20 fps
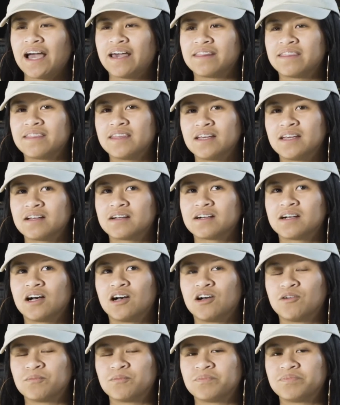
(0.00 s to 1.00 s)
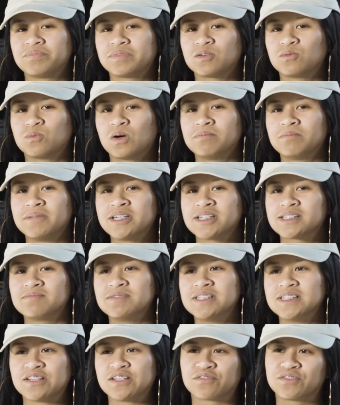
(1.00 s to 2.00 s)
I think um, what makes
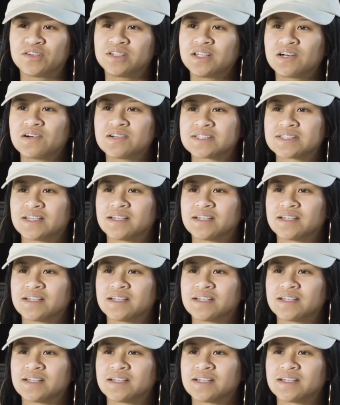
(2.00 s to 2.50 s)
me different though is